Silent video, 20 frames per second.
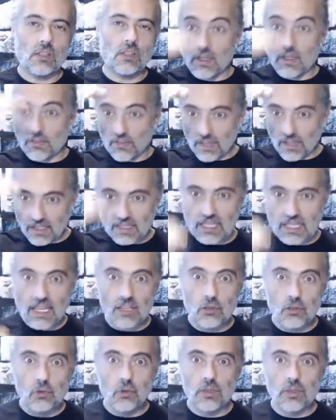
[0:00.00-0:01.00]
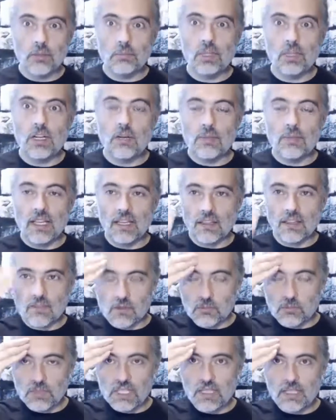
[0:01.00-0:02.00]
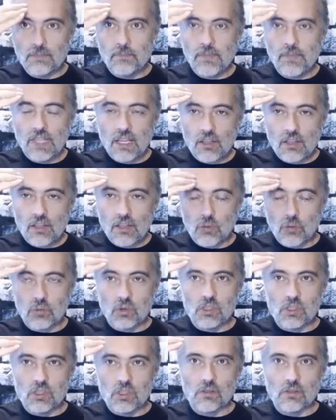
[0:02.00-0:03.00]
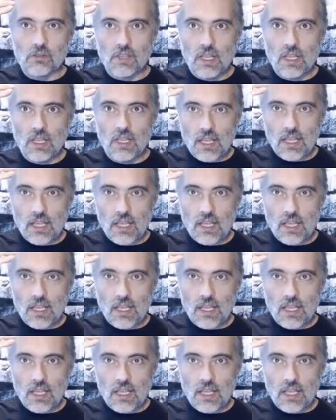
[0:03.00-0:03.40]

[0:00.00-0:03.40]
So I think that through in the blurb. That gives me thought process.